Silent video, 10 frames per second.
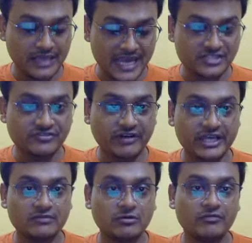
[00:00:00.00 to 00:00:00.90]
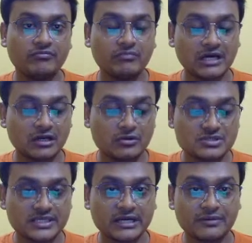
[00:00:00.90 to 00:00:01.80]
Act 5 of
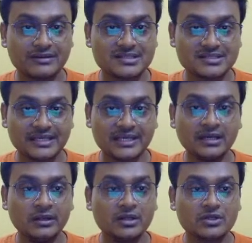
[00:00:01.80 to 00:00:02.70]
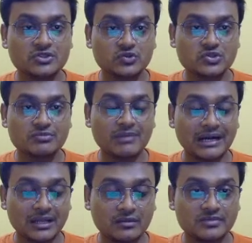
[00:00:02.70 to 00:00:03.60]
Marlowe's Edward II shows
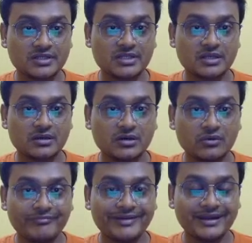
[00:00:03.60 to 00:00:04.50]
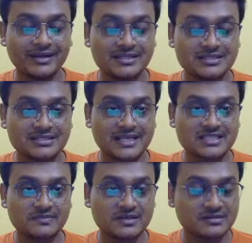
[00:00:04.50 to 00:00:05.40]
murder of the king. Where does it
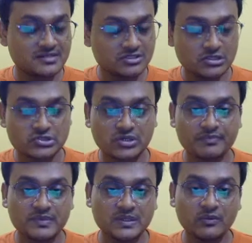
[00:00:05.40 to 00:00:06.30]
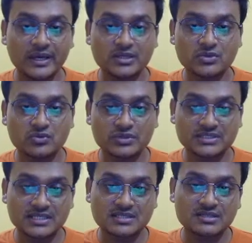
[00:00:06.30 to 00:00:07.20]
take place? This is also a PYQ
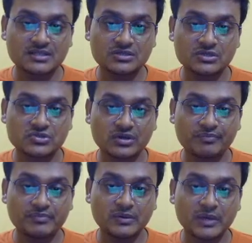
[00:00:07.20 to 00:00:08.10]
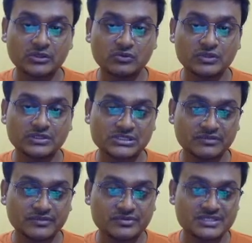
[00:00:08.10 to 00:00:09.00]
question. This is also a PYQ question.
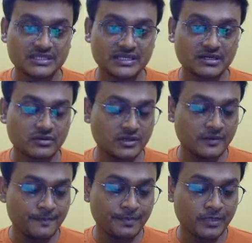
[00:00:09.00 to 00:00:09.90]
So we listen it. Okay.